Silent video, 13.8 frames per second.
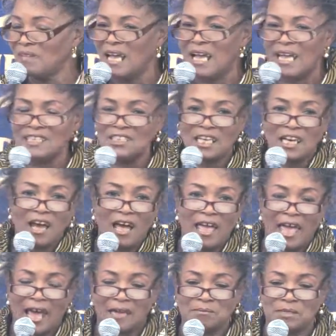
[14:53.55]
I had Jane
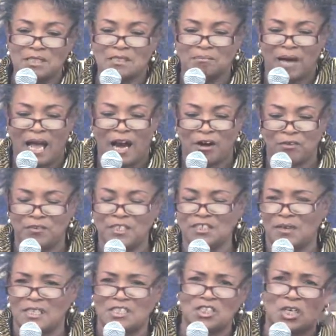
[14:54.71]
Addams' biography, so
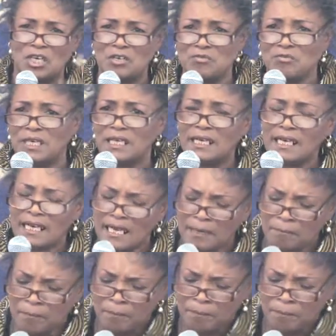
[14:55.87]
I started reading it.